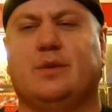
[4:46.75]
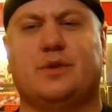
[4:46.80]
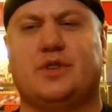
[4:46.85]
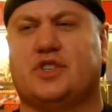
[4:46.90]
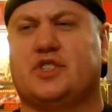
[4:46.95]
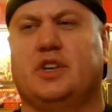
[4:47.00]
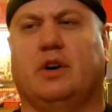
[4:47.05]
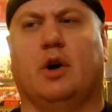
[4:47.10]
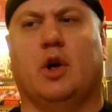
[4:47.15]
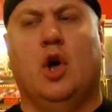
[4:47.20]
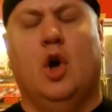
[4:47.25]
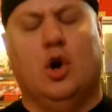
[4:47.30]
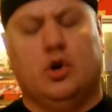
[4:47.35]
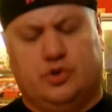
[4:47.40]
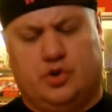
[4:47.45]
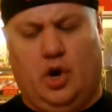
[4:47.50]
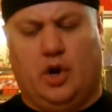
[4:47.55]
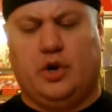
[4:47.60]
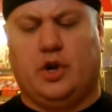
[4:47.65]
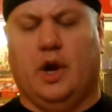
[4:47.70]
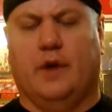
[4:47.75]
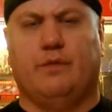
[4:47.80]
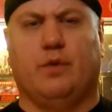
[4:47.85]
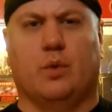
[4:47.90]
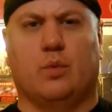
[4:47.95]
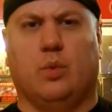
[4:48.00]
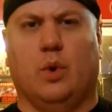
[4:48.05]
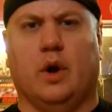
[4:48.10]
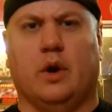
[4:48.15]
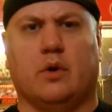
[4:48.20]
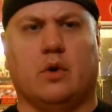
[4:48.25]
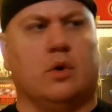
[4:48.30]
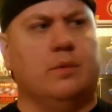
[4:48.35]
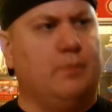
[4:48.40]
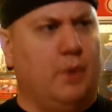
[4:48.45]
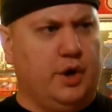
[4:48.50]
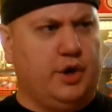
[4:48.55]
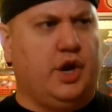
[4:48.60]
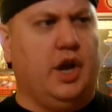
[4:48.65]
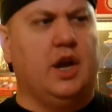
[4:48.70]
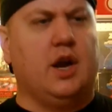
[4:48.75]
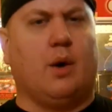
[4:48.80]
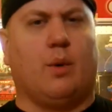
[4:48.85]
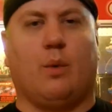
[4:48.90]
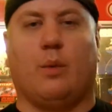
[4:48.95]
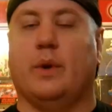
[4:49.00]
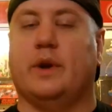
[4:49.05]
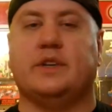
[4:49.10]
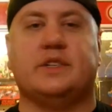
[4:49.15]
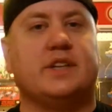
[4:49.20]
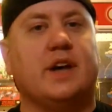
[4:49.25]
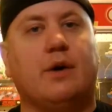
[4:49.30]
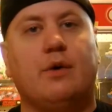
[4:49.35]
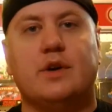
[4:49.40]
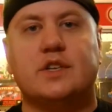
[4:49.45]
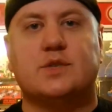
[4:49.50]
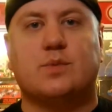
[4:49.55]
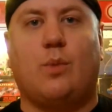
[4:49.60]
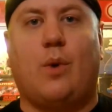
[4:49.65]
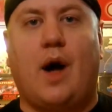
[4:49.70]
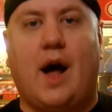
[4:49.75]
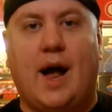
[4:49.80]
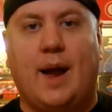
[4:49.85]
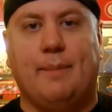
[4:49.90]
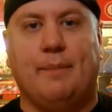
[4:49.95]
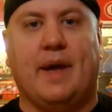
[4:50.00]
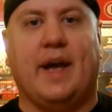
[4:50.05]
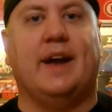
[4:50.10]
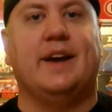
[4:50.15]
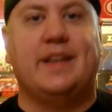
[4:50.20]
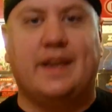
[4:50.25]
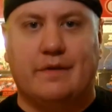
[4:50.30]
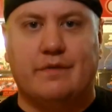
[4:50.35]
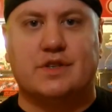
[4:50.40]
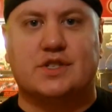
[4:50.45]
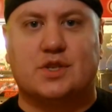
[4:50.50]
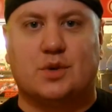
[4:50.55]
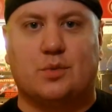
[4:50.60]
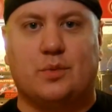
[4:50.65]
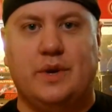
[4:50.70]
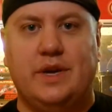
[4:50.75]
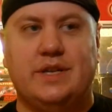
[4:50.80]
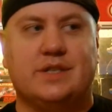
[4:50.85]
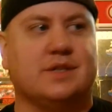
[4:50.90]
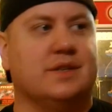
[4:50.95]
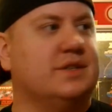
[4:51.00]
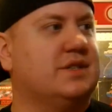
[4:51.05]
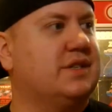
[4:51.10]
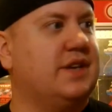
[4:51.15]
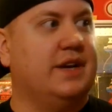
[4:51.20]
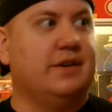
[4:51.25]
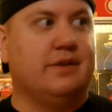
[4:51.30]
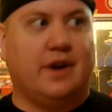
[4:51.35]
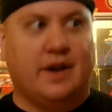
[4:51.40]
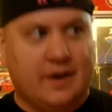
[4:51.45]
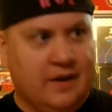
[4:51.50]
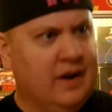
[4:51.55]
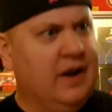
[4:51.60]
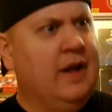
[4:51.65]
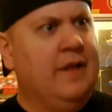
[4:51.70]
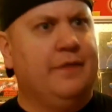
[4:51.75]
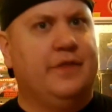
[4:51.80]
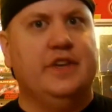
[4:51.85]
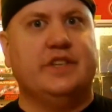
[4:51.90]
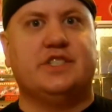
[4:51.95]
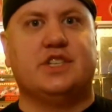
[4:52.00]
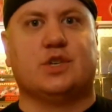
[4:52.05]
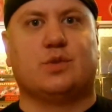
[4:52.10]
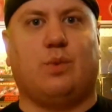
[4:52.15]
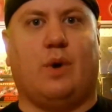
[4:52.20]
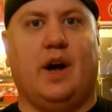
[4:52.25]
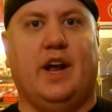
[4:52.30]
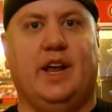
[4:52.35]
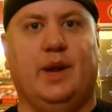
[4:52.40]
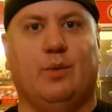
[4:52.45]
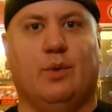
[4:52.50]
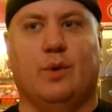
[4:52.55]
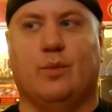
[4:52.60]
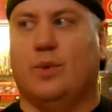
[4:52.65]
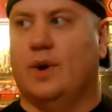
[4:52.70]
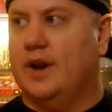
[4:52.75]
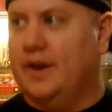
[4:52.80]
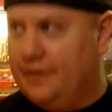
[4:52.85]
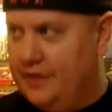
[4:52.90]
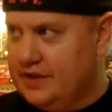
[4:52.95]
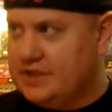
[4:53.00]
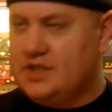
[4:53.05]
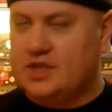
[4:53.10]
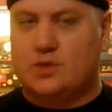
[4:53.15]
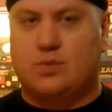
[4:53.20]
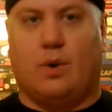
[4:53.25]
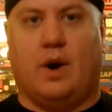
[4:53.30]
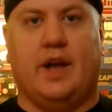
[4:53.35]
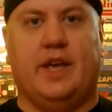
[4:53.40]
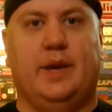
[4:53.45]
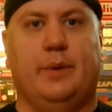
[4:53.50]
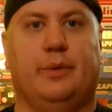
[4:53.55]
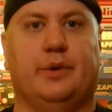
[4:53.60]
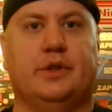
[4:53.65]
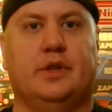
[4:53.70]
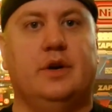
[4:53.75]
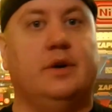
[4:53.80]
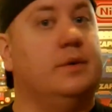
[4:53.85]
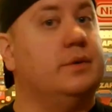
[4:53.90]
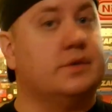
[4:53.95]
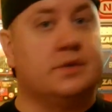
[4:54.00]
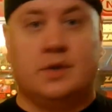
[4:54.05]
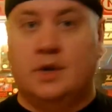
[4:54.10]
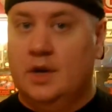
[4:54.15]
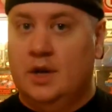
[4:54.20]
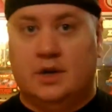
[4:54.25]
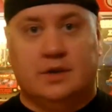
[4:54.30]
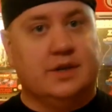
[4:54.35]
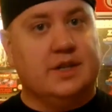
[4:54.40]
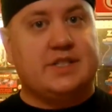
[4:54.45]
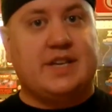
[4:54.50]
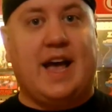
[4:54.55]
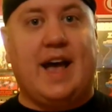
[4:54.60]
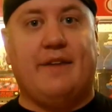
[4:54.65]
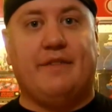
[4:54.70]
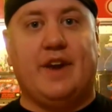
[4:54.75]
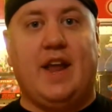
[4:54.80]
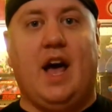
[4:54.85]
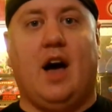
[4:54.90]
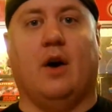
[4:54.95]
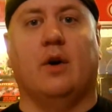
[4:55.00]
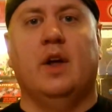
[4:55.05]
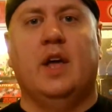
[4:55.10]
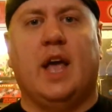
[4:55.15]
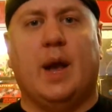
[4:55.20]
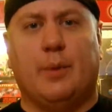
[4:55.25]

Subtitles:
Don't just say like, Zangief would win or Mike Haggar would win. Tell us why, man. Give us a reason. Say like, this is why he would win. This is why he would lose. Let's have it out.